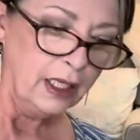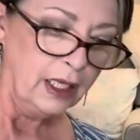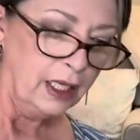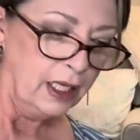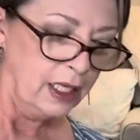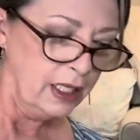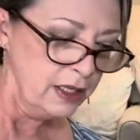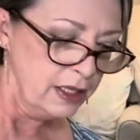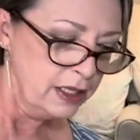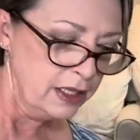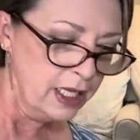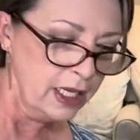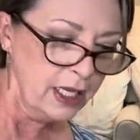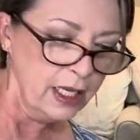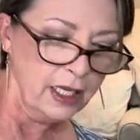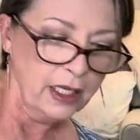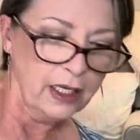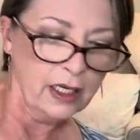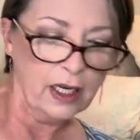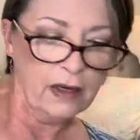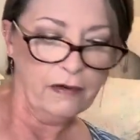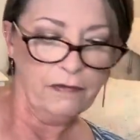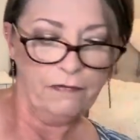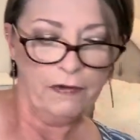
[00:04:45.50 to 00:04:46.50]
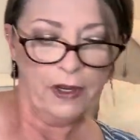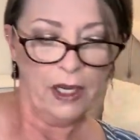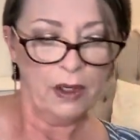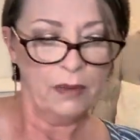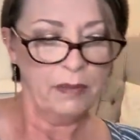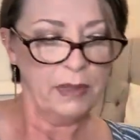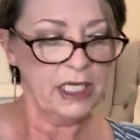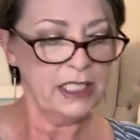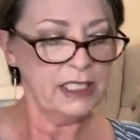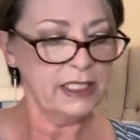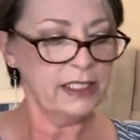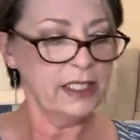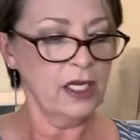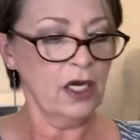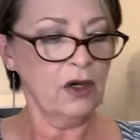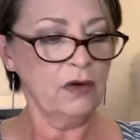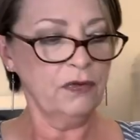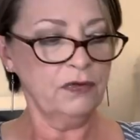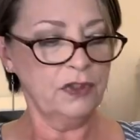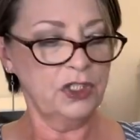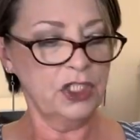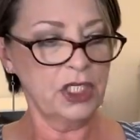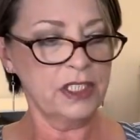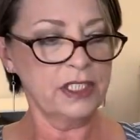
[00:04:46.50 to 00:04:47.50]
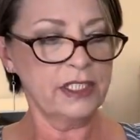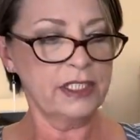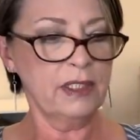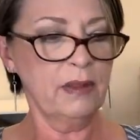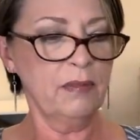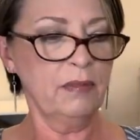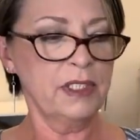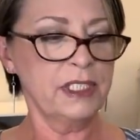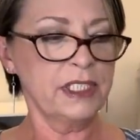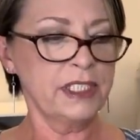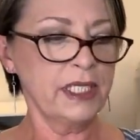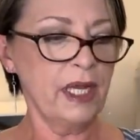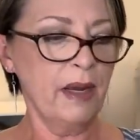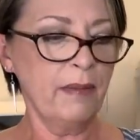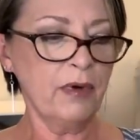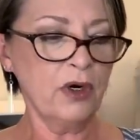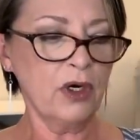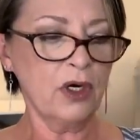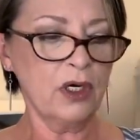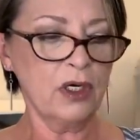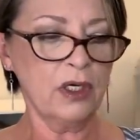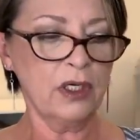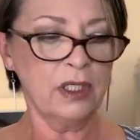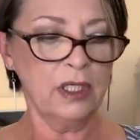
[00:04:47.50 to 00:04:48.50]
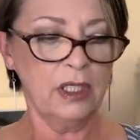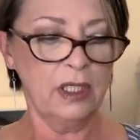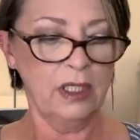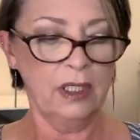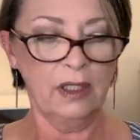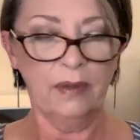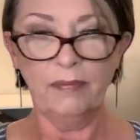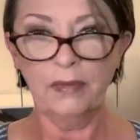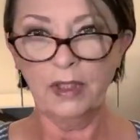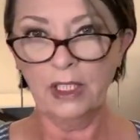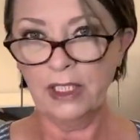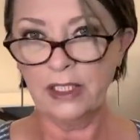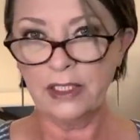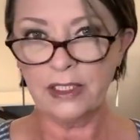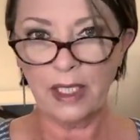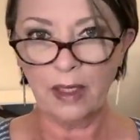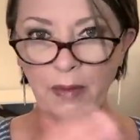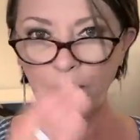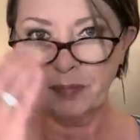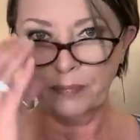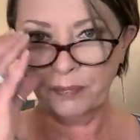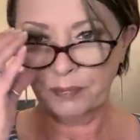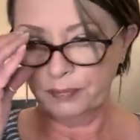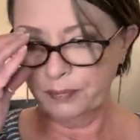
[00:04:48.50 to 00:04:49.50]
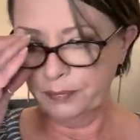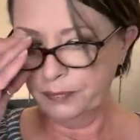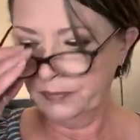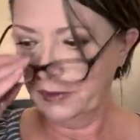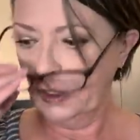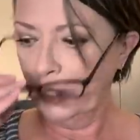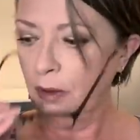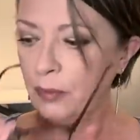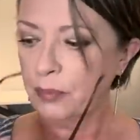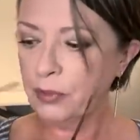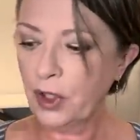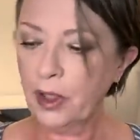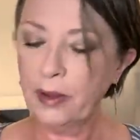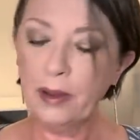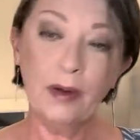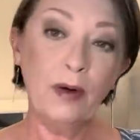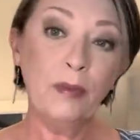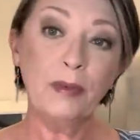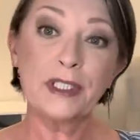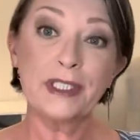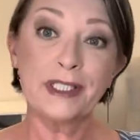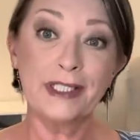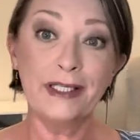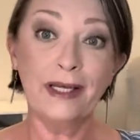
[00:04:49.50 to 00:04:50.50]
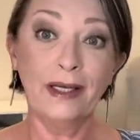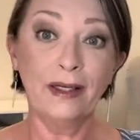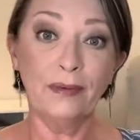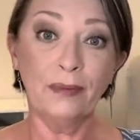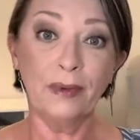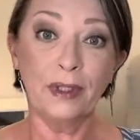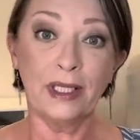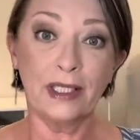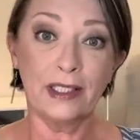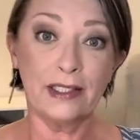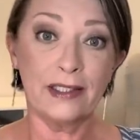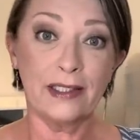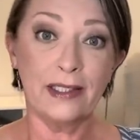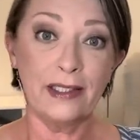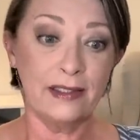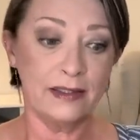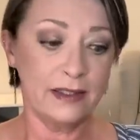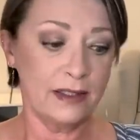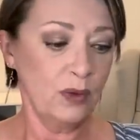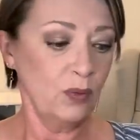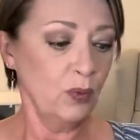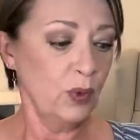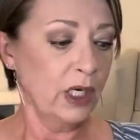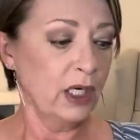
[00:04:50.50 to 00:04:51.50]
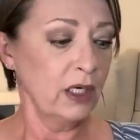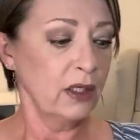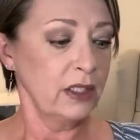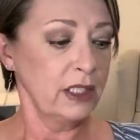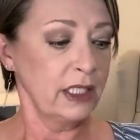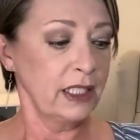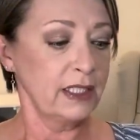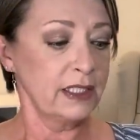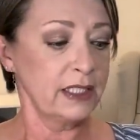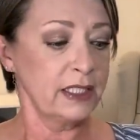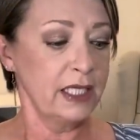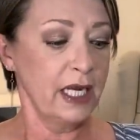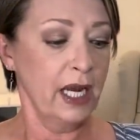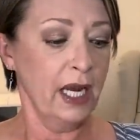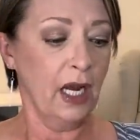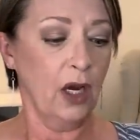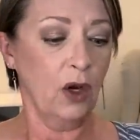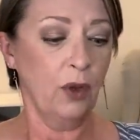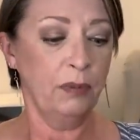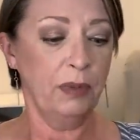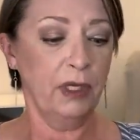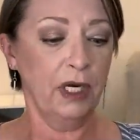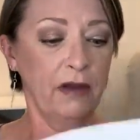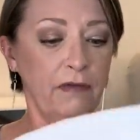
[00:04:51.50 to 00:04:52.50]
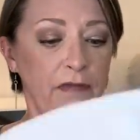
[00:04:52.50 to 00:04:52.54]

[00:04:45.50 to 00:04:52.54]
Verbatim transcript: And then I found myself just some summer these are you know, probably almost done with the season wearing these now, but I